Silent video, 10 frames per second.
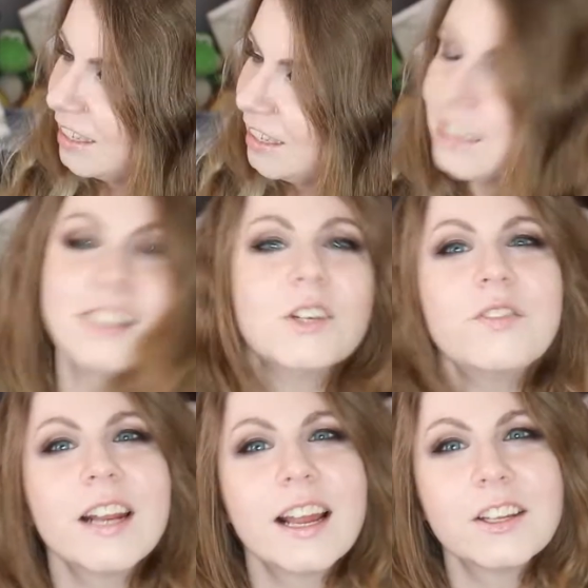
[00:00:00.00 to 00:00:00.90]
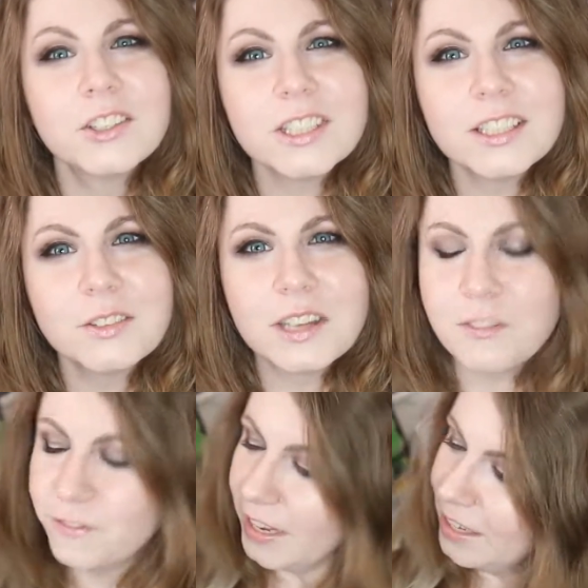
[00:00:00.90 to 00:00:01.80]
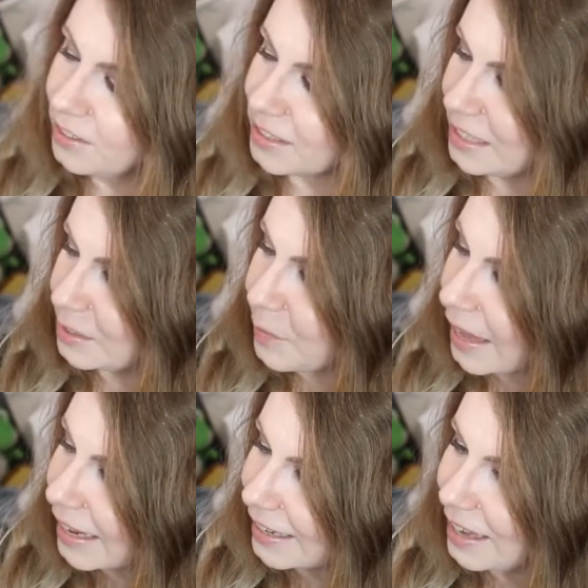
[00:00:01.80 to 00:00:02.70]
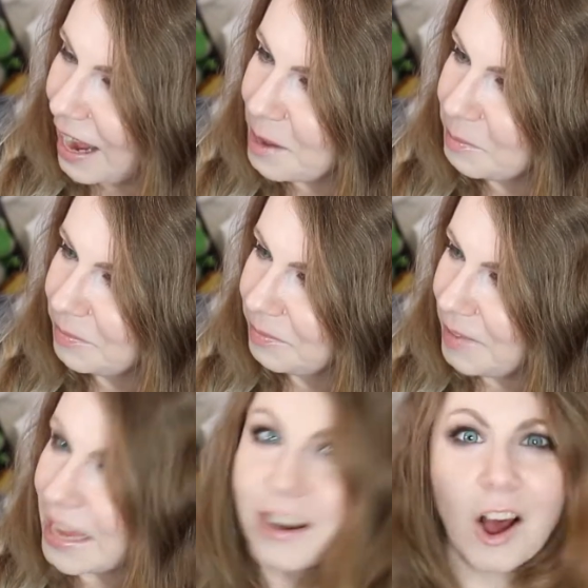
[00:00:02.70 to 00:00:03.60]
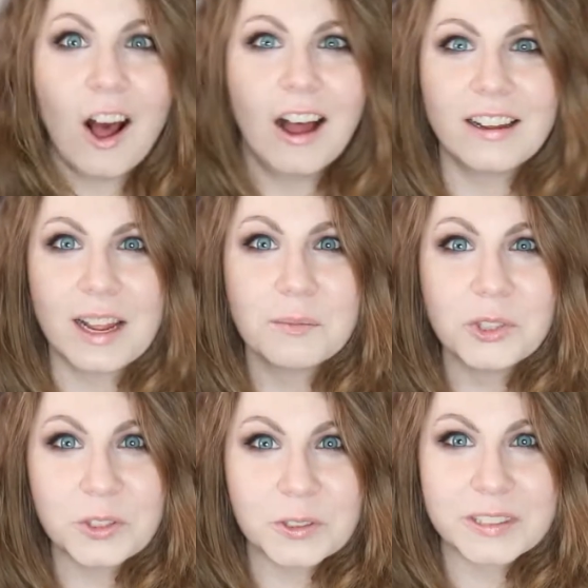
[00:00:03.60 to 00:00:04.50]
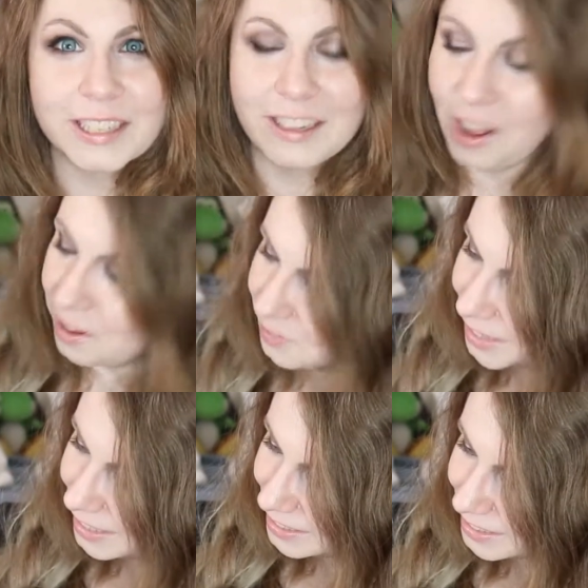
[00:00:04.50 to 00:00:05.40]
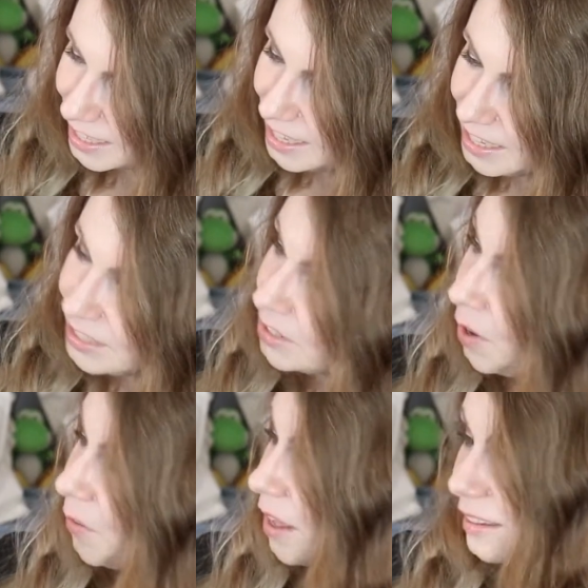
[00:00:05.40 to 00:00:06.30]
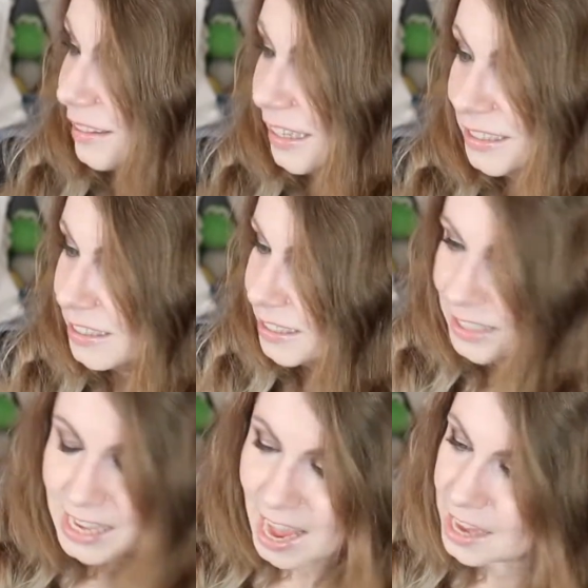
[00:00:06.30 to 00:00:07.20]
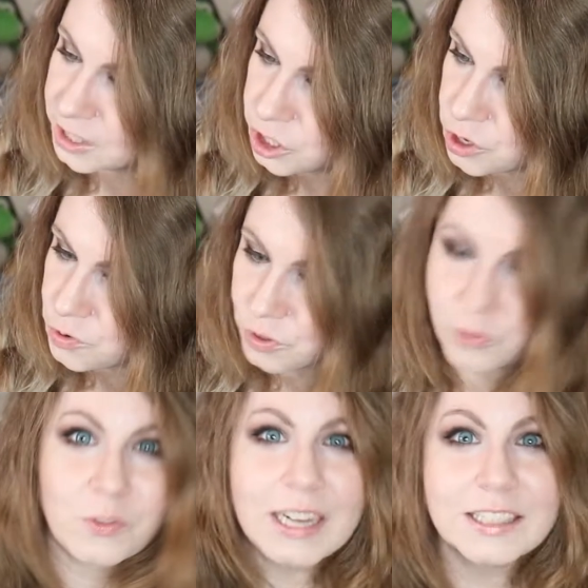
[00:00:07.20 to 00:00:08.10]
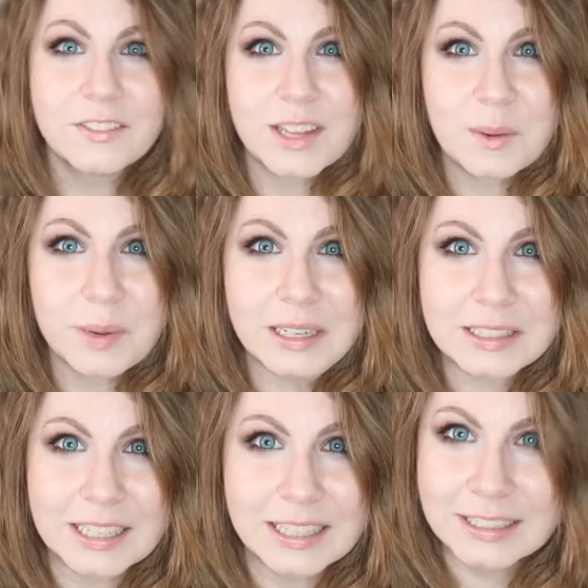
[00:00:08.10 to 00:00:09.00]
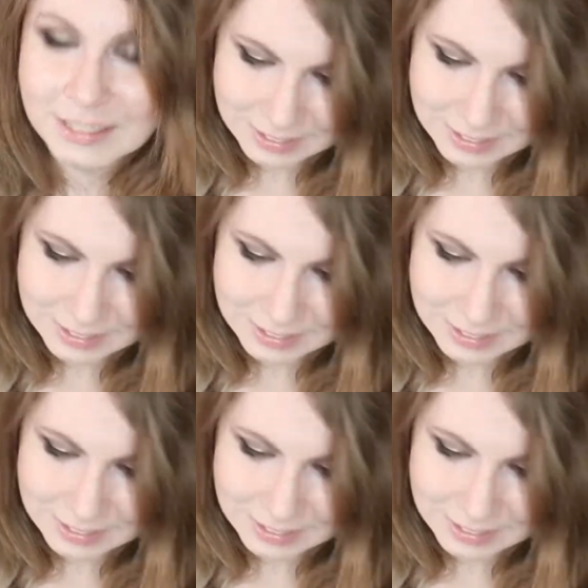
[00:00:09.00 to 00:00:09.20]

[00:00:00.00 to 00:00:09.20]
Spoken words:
It's so funny, I usually don't get figures this big. I am in awe. I'm truly in awe of this. So let's just get to the rest of the unboxing.